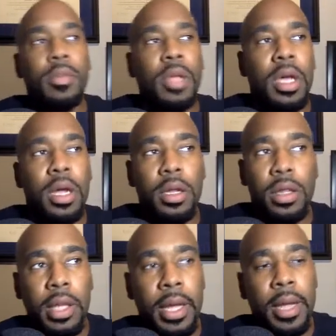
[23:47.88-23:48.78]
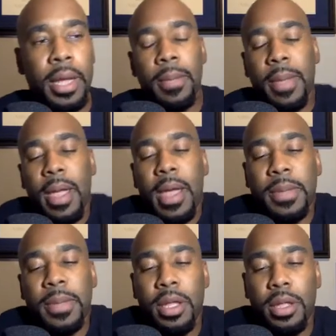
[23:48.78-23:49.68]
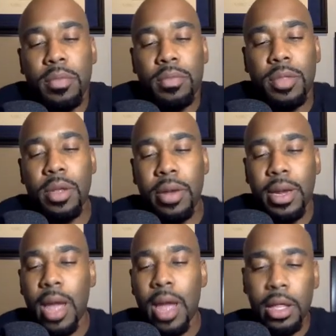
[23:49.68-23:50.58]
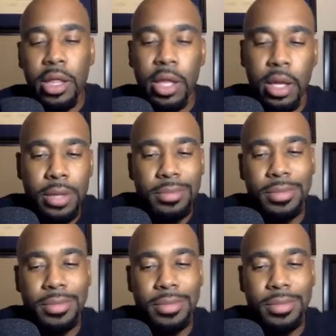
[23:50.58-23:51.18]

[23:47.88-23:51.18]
honestly like I'm happy they're acknowledging it.